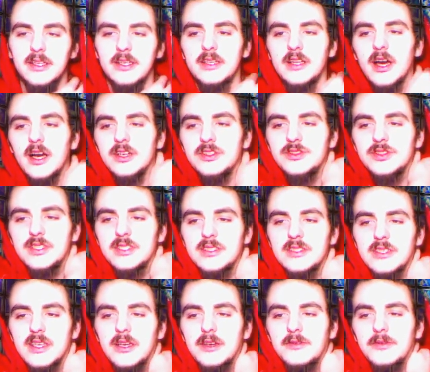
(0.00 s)
the
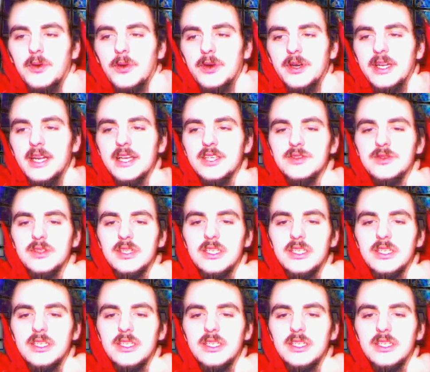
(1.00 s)
doctrines of organized